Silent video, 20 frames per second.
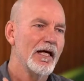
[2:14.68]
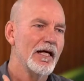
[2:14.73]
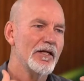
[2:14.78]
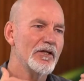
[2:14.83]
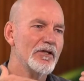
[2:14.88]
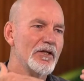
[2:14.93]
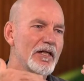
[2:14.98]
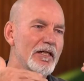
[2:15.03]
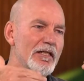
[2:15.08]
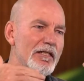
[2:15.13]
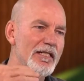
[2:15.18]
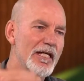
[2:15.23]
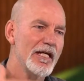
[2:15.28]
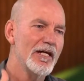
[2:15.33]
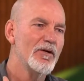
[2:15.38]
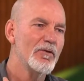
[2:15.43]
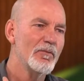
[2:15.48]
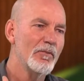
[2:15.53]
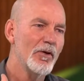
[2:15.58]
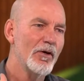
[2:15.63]
You can
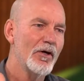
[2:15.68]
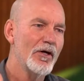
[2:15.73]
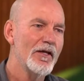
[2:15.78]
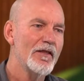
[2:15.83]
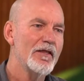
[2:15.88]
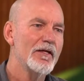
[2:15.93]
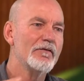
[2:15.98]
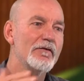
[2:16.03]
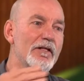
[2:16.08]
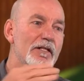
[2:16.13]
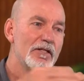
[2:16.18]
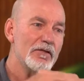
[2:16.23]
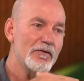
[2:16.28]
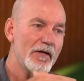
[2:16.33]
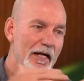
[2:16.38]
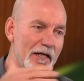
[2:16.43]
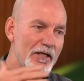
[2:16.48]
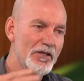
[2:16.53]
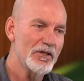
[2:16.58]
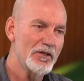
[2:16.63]
tell by their
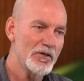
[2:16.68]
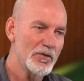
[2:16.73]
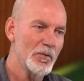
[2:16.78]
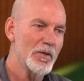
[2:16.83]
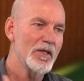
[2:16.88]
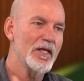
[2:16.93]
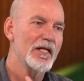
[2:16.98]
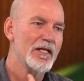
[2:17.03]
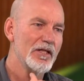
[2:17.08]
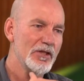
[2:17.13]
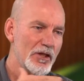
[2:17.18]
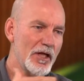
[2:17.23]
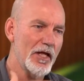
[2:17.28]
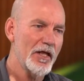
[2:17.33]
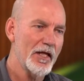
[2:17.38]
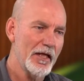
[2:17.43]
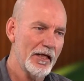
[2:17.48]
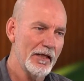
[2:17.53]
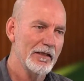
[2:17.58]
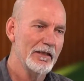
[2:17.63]
interactions with each
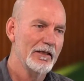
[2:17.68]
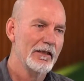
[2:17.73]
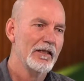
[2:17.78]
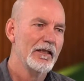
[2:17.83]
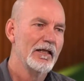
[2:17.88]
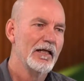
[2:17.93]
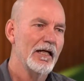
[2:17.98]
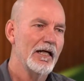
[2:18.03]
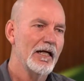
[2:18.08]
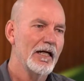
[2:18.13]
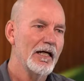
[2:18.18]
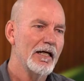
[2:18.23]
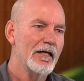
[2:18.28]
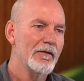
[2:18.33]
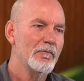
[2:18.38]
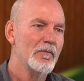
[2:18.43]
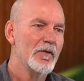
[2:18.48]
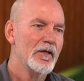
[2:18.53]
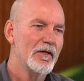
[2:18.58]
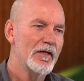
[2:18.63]
other.
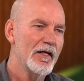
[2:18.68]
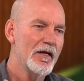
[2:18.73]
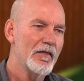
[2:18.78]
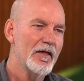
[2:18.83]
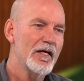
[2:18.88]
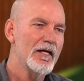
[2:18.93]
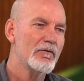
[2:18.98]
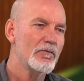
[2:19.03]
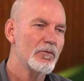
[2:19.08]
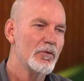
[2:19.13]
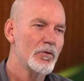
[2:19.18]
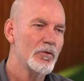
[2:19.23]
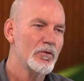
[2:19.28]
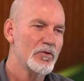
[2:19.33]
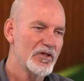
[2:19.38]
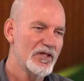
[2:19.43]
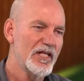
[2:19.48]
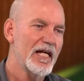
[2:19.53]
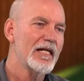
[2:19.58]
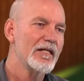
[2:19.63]
Now, they're all
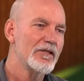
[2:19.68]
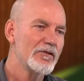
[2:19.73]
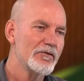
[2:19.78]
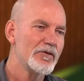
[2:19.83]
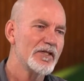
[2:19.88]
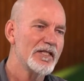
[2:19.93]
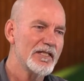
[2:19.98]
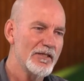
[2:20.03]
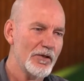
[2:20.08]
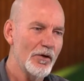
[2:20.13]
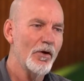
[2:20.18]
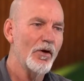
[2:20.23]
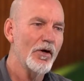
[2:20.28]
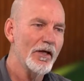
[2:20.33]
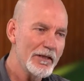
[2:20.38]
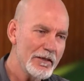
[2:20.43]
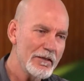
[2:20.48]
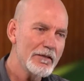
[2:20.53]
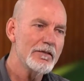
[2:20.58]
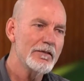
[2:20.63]
secondary
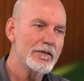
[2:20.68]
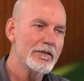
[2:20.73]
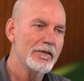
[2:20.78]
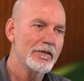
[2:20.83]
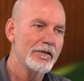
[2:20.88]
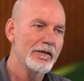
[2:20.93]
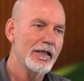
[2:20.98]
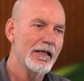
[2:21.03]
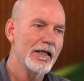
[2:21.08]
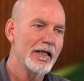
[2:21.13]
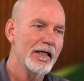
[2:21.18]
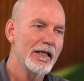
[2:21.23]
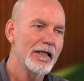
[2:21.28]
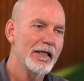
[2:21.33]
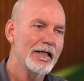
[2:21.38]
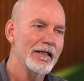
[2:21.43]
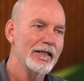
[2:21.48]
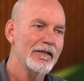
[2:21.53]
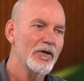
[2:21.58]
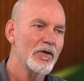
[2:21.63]
signs
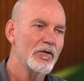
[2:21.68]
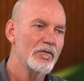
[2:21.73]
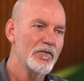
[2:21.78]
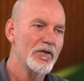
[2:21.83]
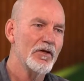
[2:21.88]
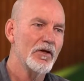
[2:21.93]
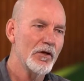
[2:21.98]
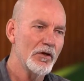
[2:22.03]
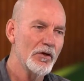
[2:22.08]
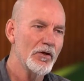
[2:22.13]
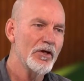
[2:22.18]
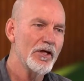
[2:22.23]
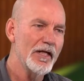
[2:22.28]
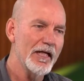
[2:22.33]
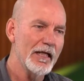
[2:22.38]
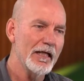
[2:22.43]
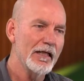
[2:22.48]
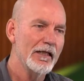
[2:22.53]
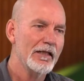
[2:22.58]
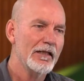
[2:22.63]
of the
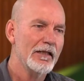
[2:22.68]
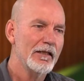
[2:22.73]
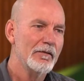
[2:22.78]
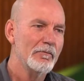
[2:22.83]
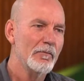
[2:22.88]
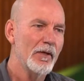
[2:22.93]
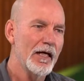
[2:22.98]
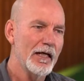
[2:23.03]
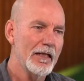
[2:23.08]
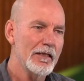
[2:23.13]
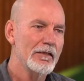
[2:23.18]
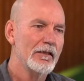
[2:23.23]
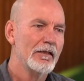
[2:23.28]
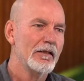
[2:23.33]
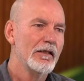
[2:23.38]
learning, but